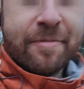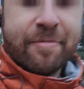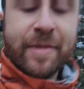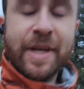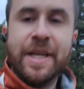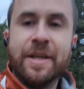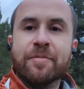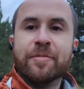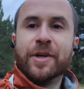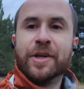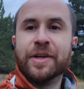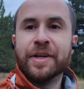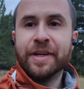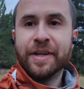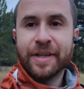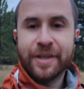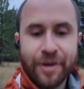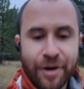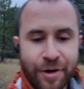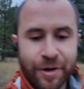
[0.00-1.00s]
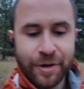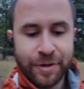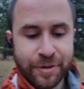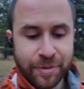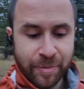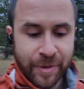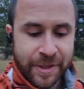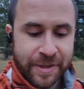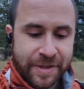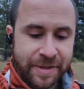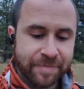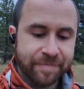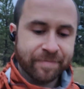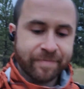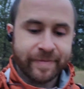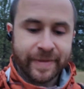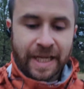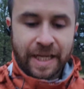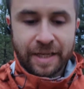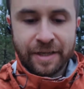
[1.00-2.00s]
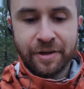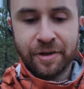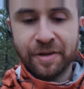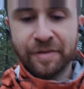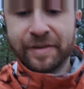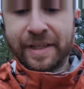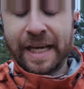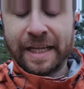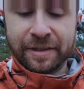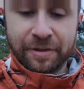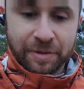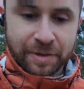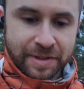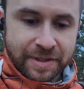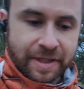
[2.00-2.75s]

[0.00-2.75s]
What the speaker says: minimal encouragements, and all of that good